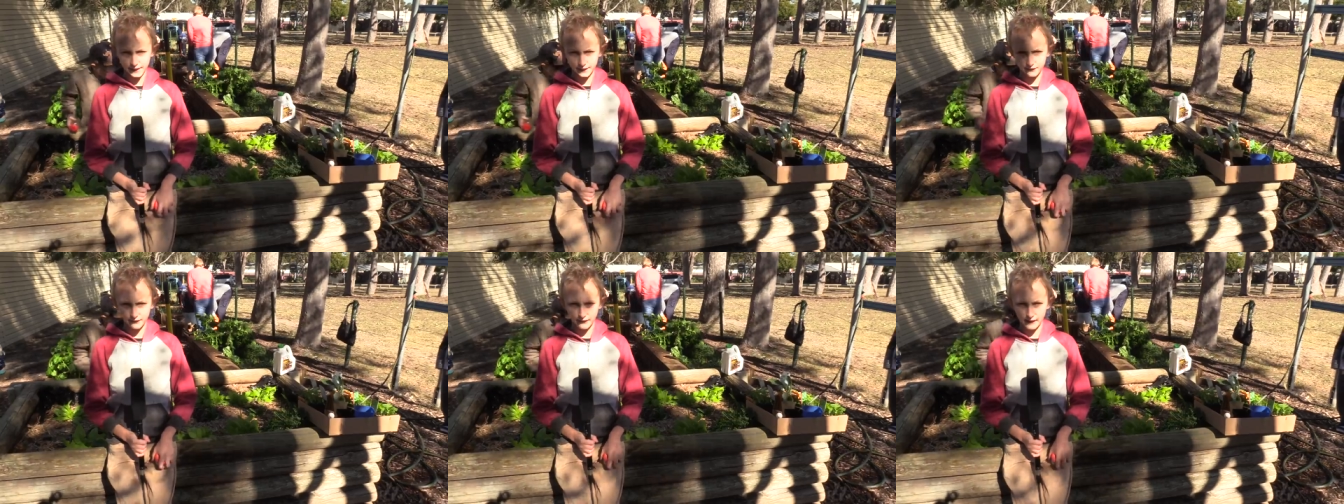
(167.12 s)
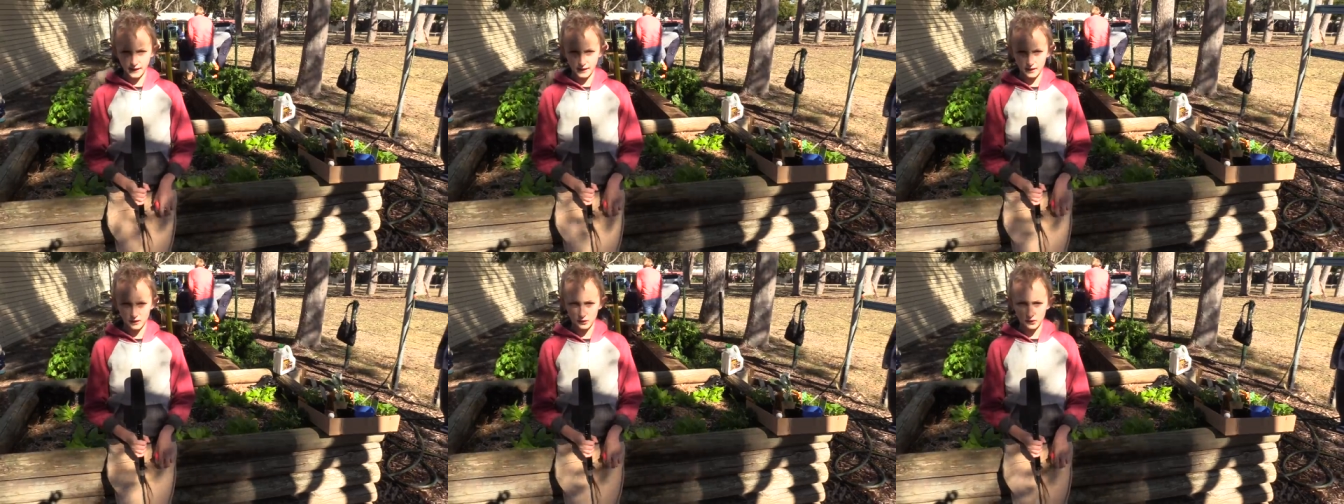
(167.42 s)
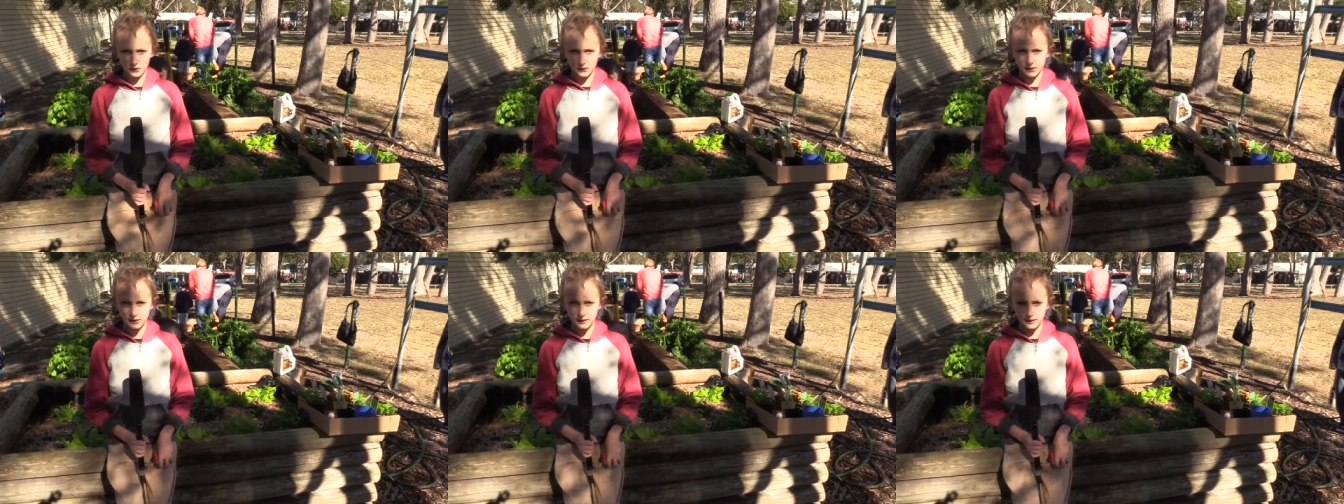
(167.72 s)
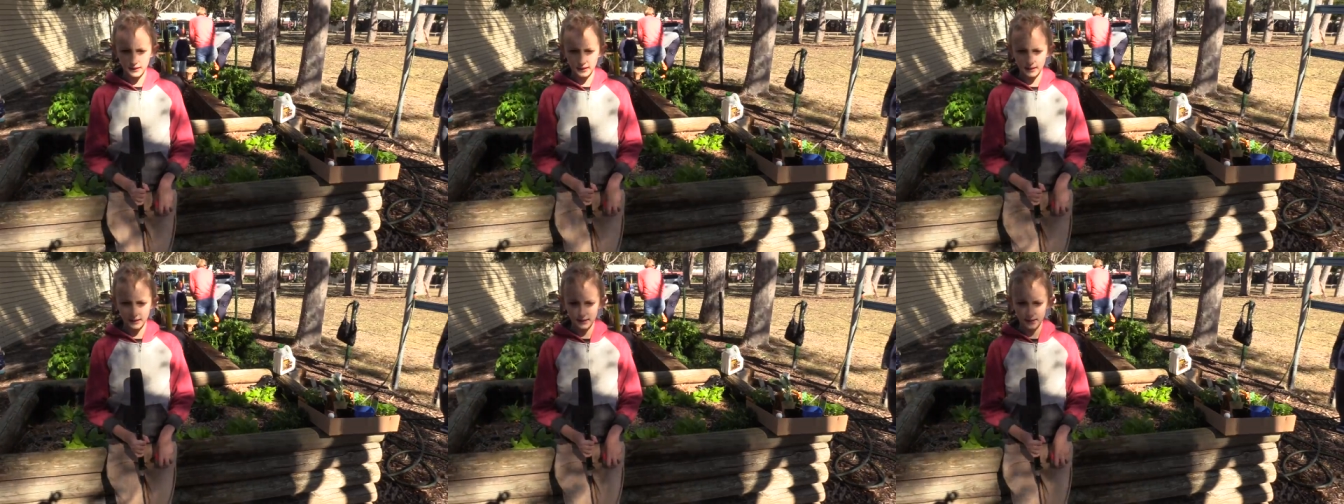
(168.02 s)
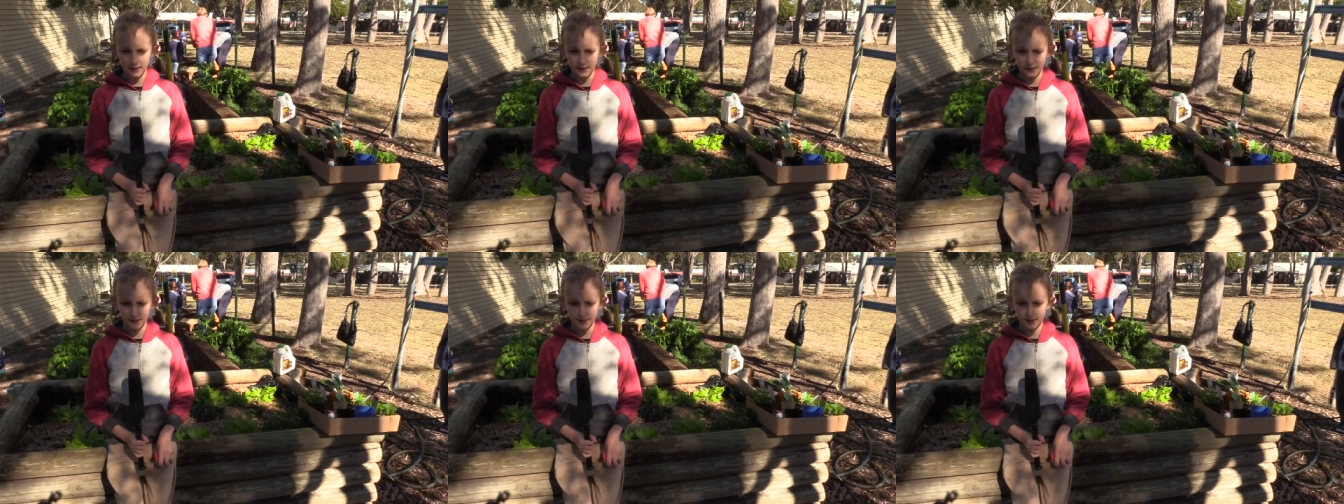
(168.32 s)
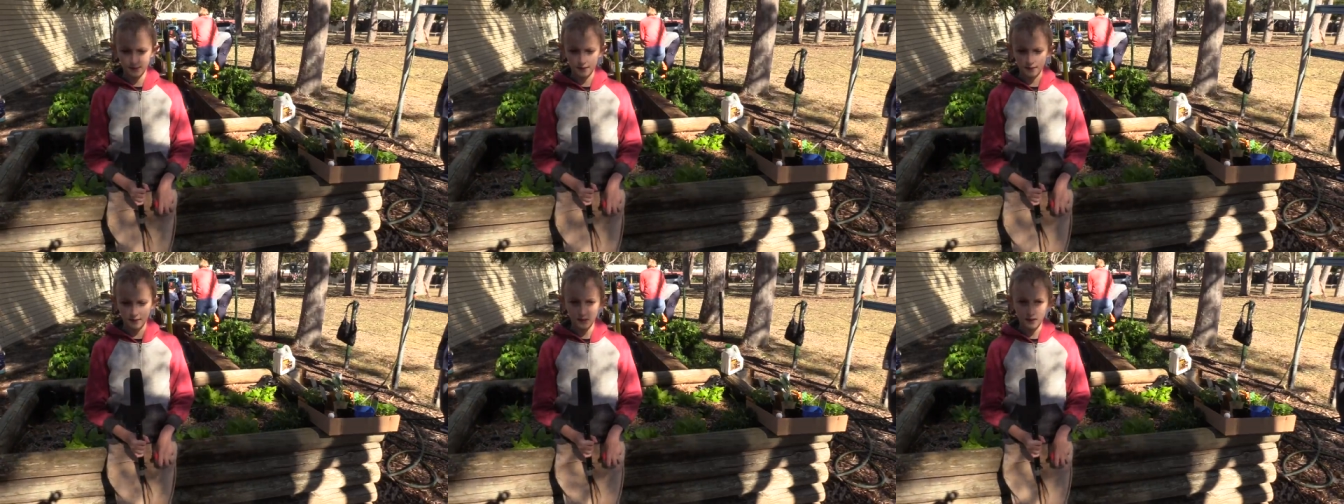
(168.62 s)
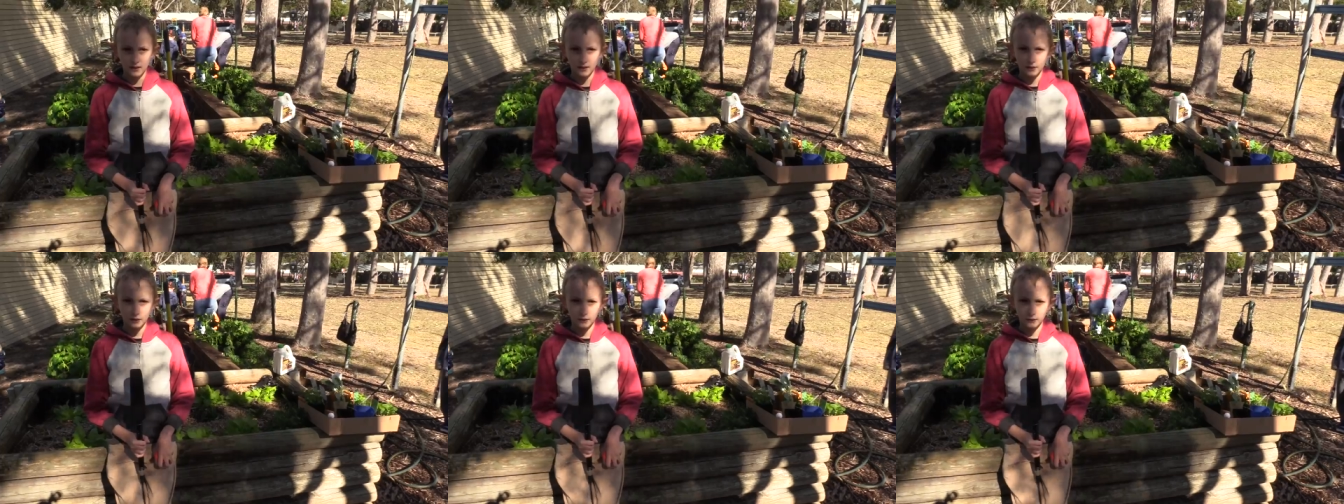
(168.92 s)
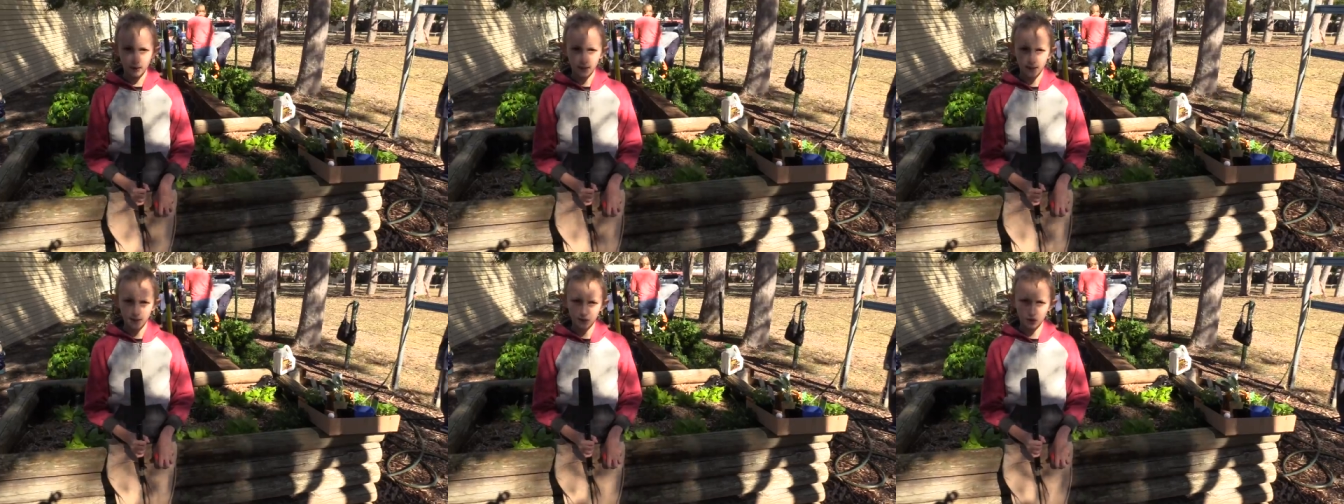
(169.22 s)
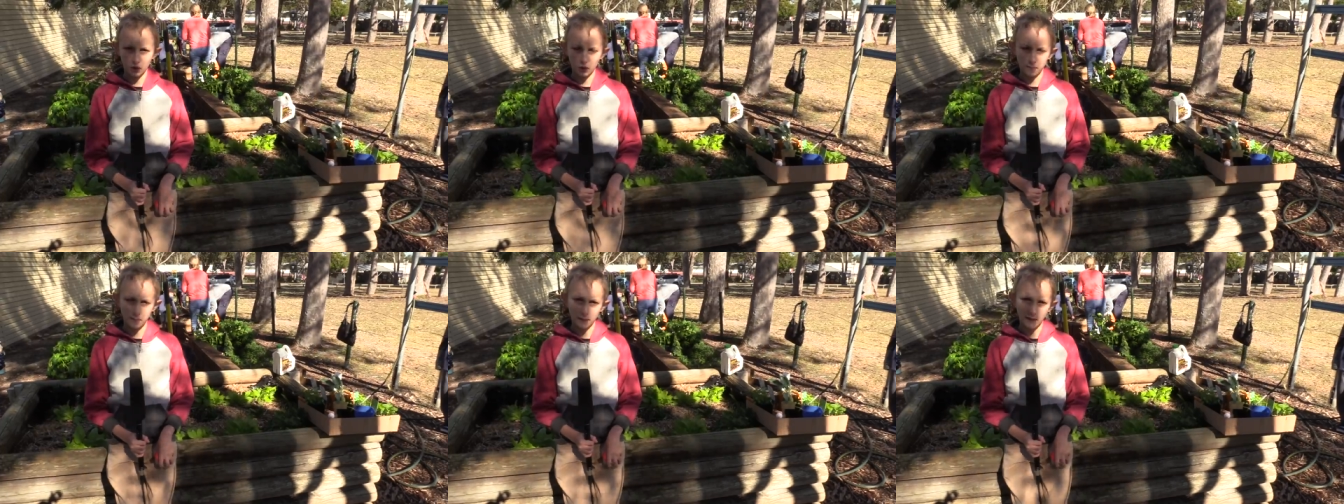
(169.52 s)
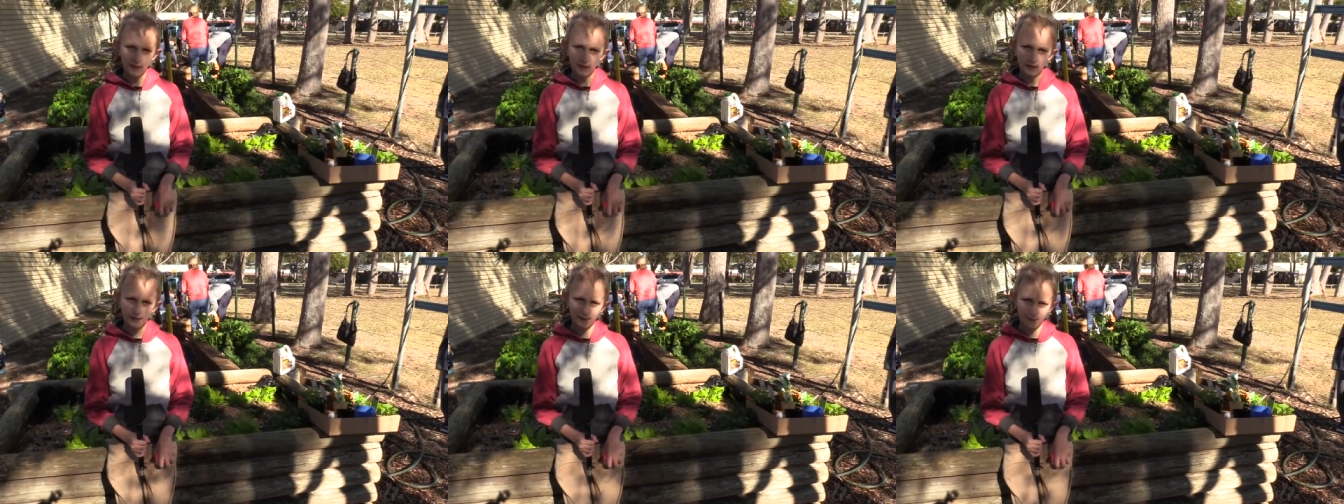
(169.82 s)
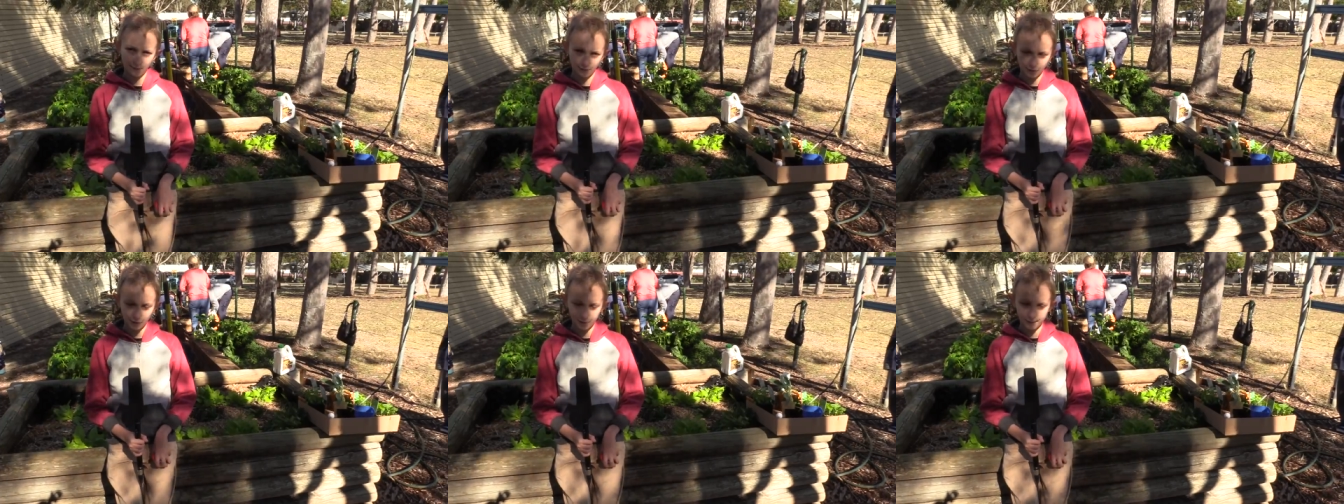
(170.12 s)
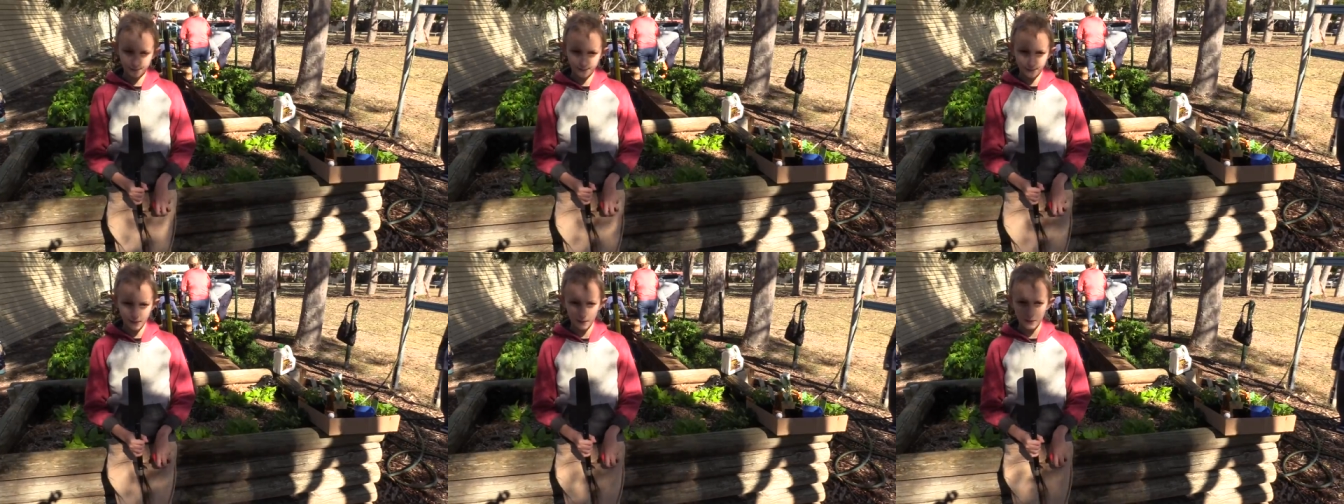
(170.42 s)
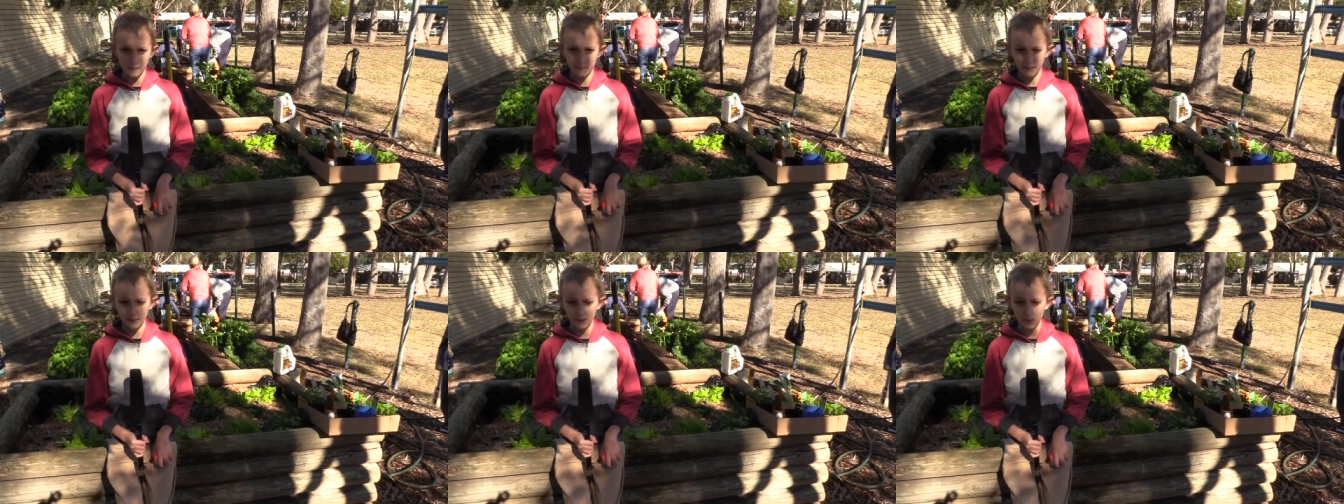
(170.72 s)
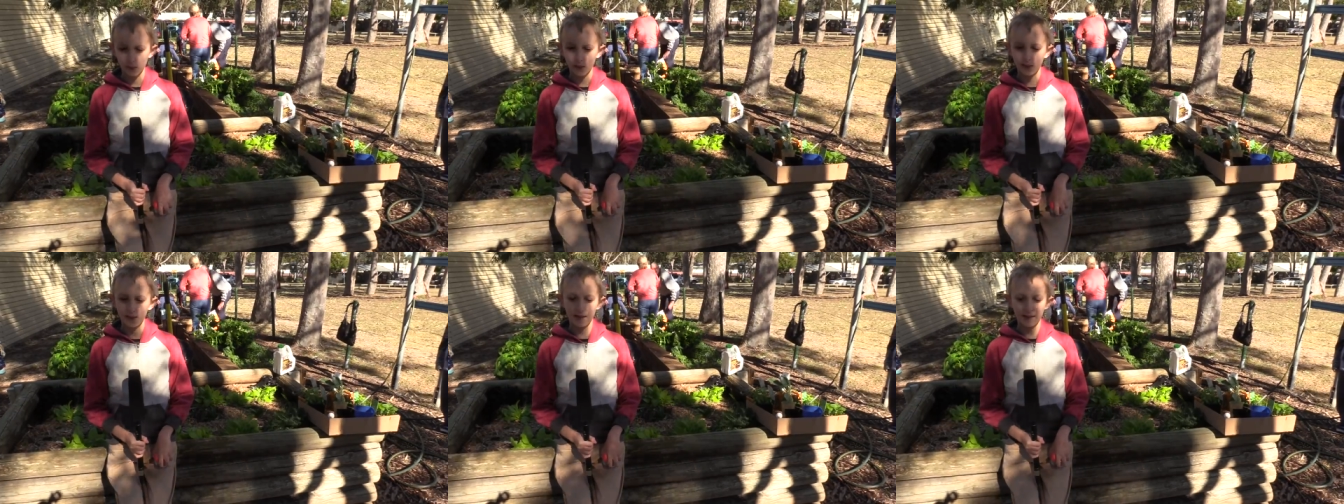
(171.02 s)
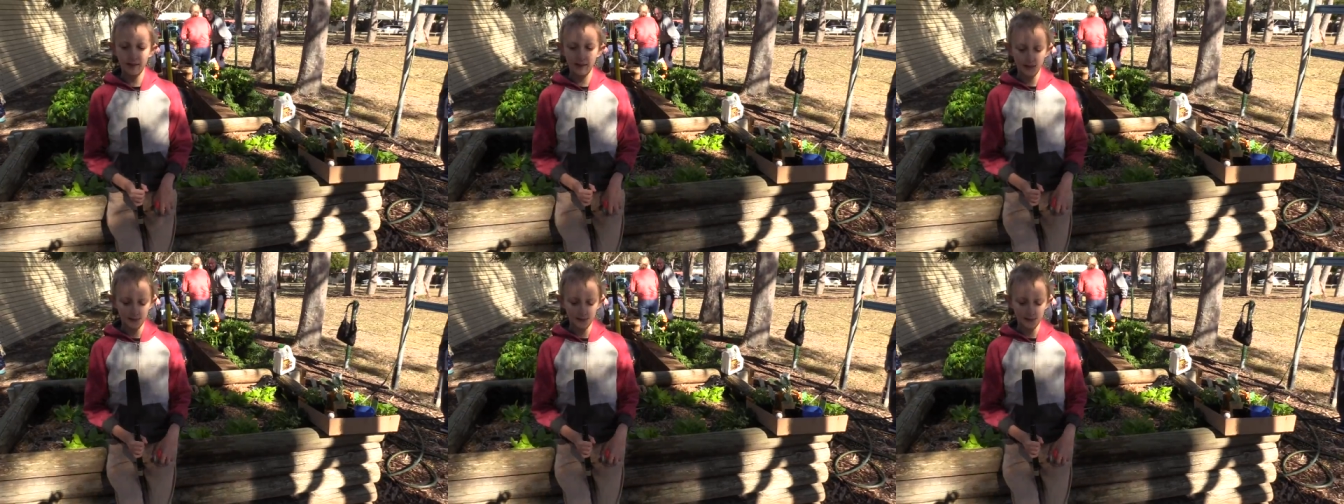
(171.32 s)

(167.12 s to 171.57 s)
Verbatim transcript: I found a grasshopper, it was a very big one, and